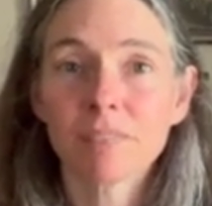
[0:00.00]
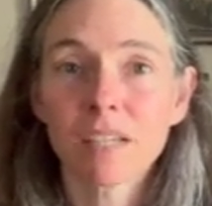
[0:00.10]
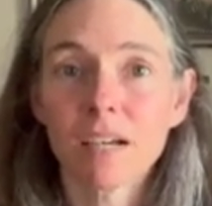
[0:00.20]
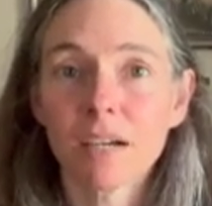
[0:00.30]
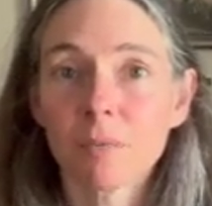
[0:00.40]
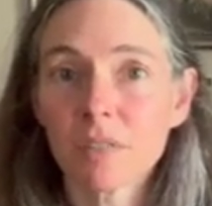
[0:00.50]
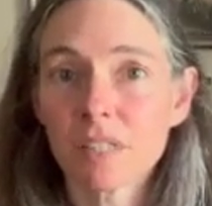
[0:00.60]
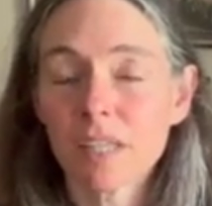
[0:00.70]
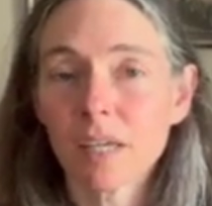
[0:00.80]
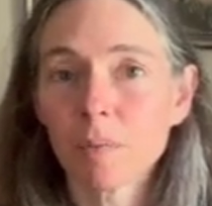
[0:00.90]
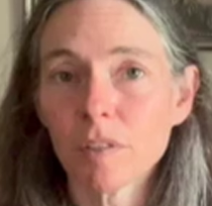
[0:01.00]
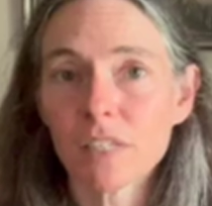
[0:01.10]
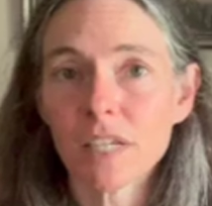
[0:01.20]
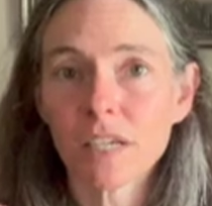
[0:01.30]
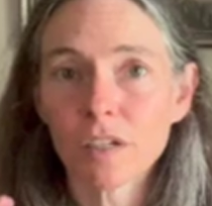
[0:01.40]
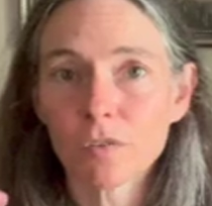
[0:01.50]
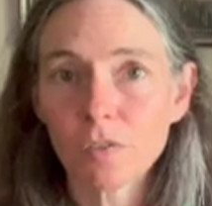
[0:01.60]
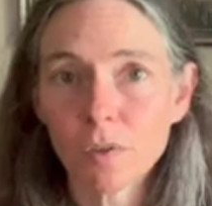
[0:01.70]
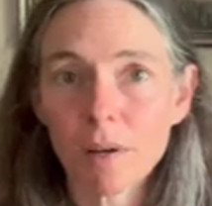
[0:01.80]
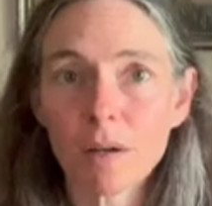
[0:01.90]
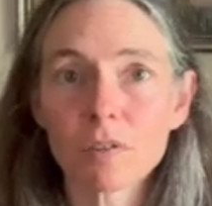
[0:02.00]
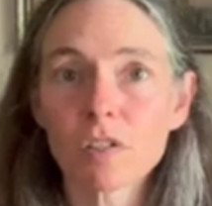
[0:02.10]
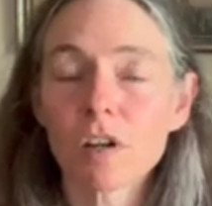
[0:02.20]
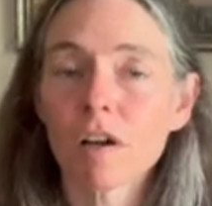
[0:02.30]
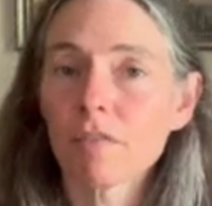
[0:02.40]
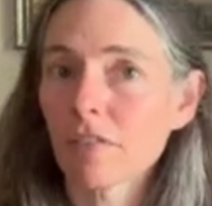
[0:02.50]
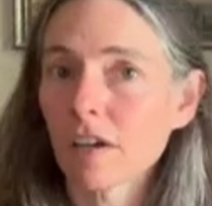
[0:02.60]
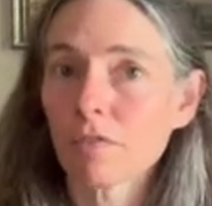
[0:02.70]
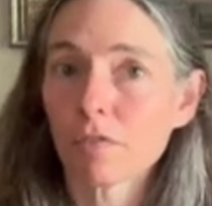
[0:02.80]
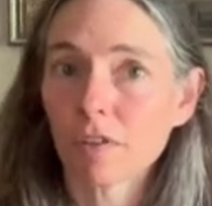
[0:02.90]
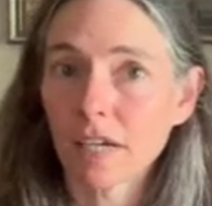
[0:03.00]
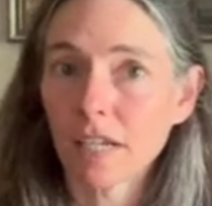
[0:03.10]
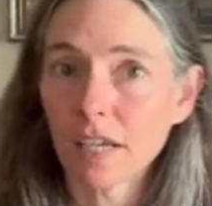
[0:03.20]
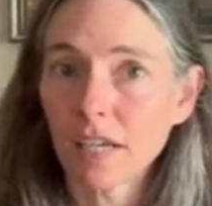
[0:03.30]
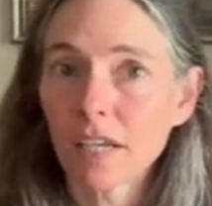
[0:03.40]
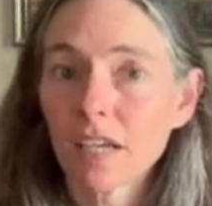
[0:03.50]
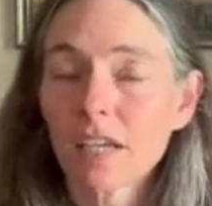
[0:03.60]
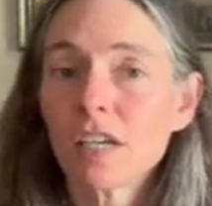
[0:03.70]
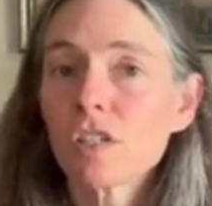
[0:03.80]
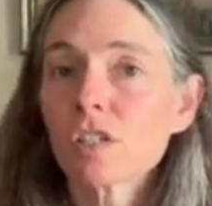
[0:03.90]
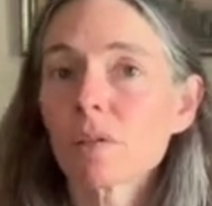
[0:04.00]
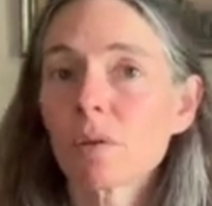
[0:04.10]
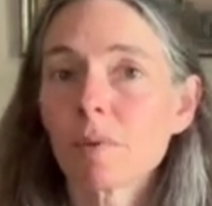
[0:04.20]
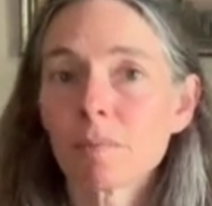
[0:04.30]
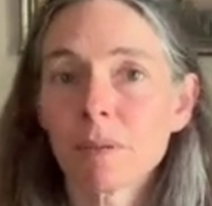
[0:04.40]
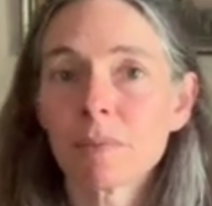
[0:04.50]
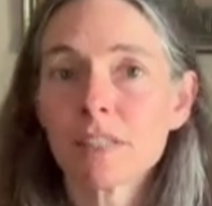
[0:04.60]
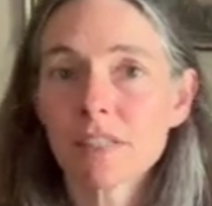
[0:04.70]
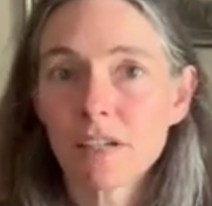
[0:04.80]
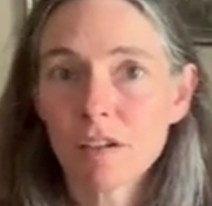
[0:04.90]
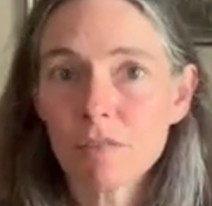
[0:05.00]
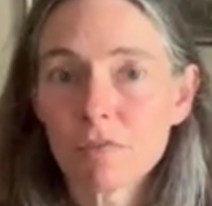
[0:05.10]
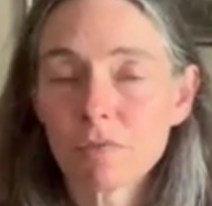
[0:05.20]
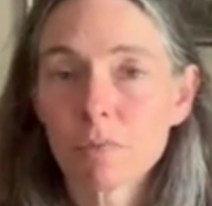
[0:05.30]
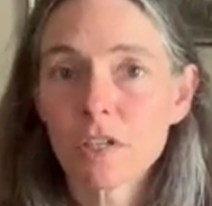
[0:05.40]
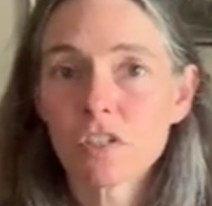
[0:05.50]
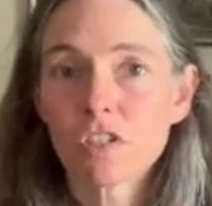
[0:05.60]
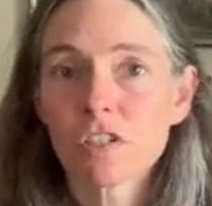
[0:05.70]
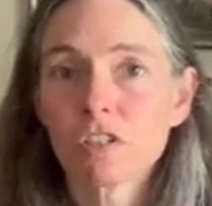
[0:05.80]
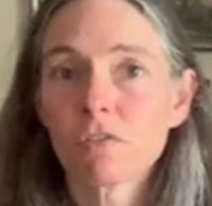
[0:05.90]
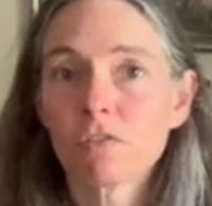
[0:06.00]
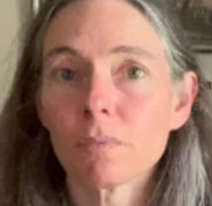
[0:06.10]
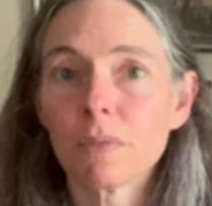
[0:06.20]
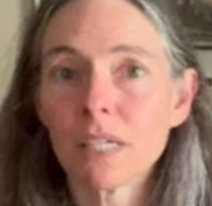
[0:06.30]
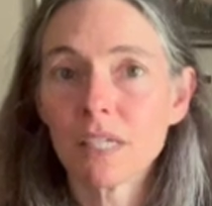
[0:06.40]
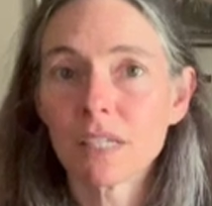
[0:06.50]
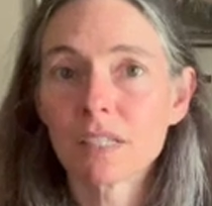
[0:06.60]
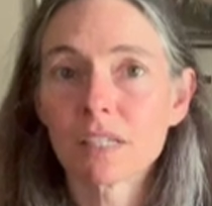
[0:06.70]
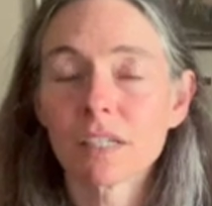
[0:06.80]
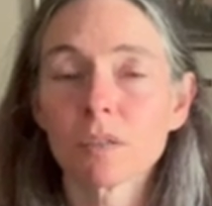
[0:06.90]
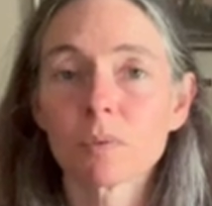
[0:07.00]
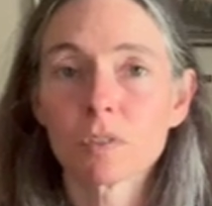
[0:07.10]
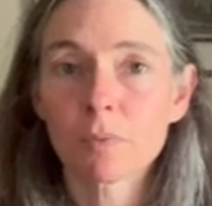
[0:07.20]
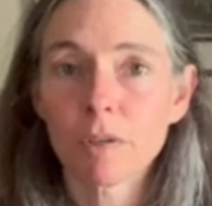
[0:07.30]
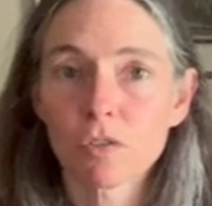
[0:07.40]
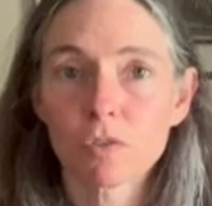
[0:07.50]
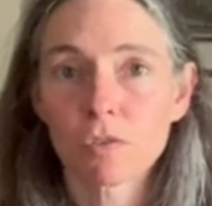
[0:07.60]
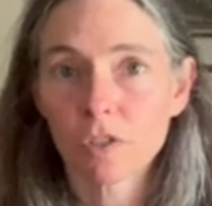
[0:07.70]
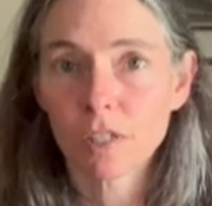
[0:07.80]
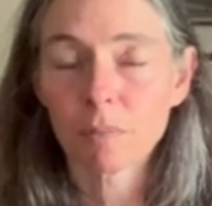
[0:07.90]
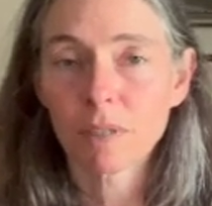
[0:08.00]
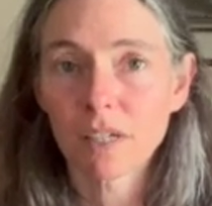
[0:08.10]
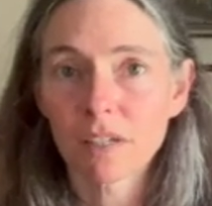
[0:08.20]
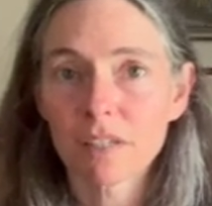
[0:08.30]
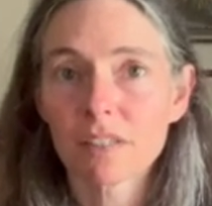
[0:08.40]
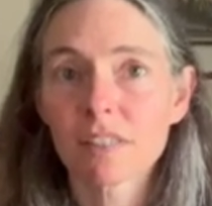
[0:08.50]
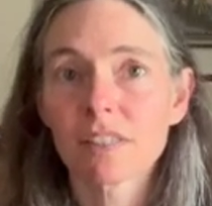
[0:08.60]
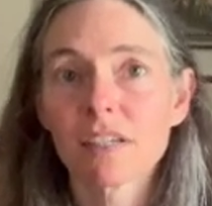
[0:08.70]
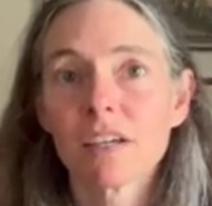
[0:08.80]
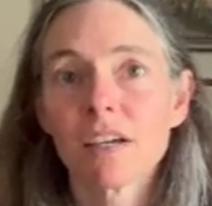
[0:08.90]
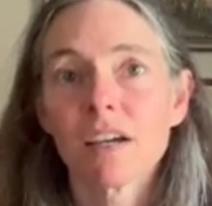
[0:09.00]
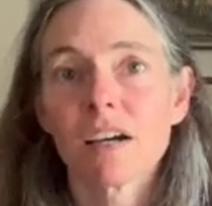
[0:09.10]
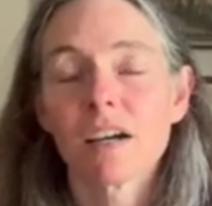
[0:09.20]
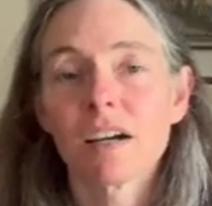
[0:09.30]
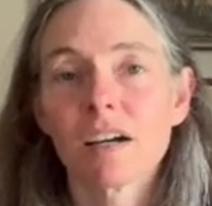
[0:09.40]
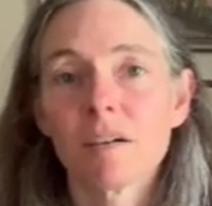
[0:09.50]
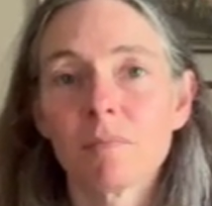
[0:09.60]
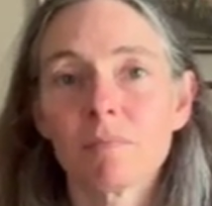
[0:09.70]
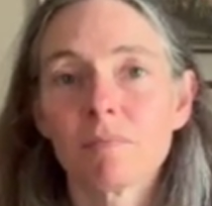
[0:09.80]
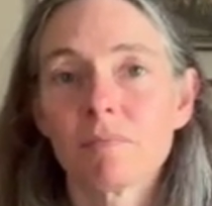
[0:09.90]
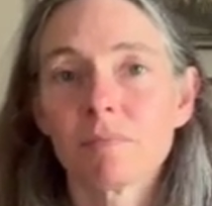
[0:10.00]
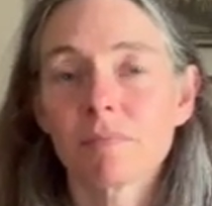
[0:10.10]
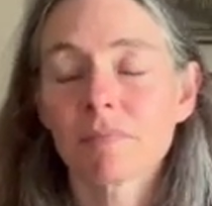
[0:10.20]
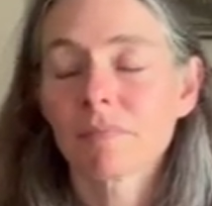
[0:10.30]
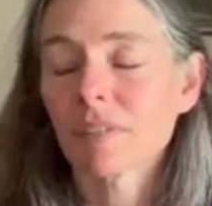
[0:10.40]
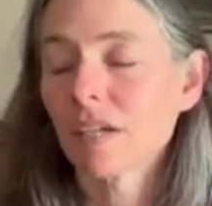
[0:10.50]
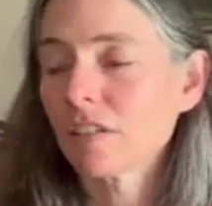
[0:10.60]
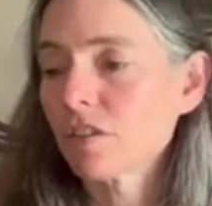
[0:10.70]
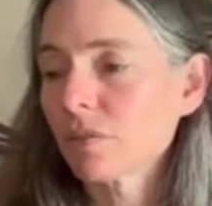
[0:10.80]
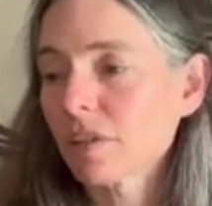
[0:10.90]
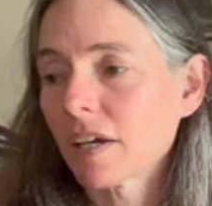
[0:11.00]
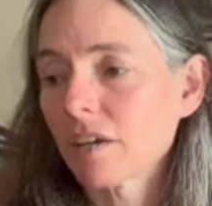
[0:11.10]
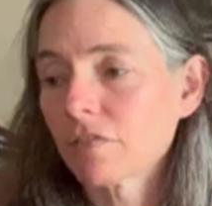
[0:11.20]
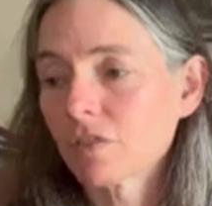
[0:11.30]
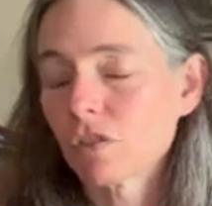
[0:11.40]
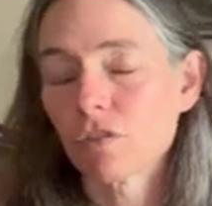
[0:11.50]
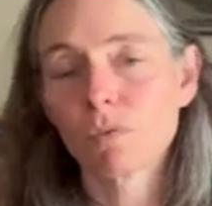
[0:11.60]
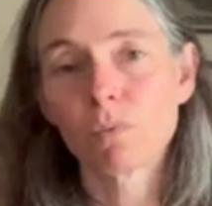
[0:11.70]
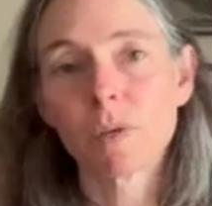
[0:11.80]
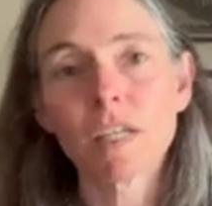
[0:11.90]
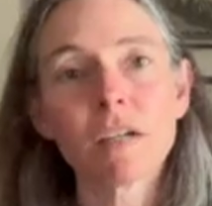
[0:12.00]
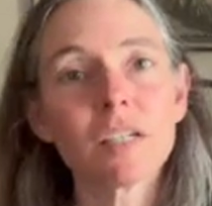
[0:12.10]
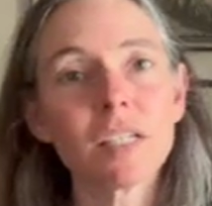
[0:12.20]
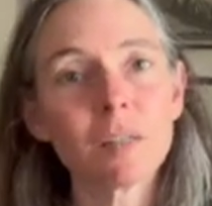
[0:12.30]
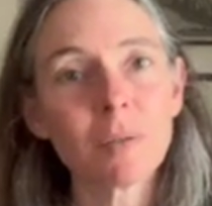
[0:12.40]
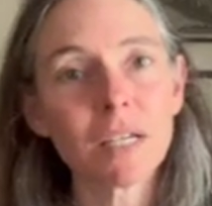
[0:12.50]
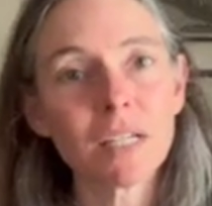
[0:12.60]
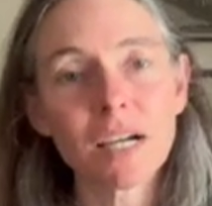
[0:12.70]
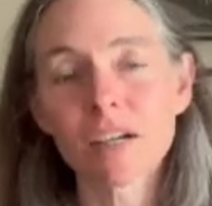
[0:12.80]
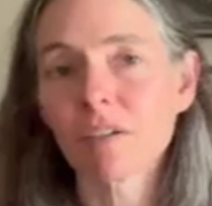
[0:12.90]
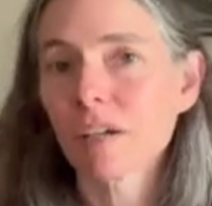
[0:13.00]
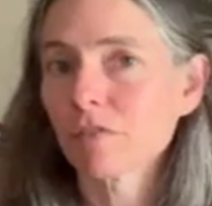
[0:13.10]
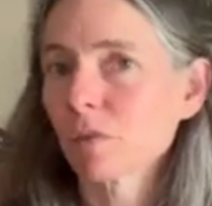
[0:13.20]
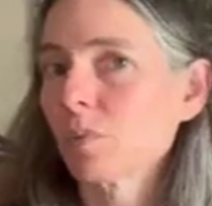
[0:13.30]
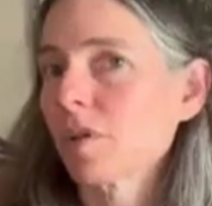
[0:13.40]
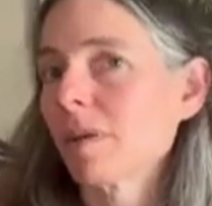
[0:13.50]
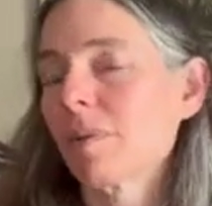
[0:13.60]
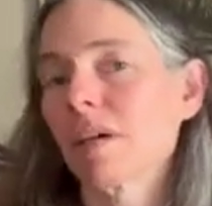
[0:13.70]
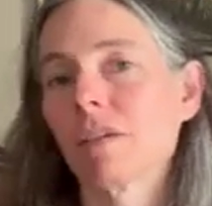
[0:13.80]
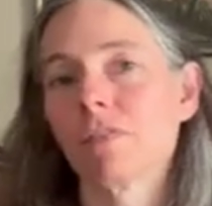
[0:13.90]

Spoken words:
I was able to take a few hours off that Friday. So I went by myself, which for me is like a real special treat because I don't have to wait on anybody. I don't have to worry about